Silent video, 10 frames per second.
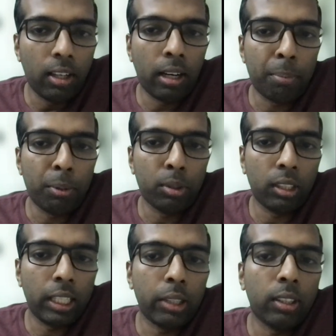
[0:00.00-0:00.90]
repository
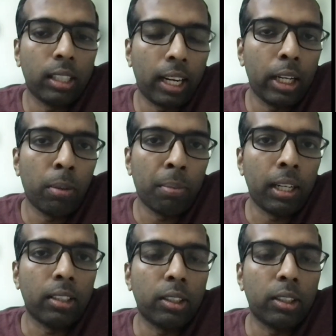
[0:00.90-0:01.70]
to the training operator.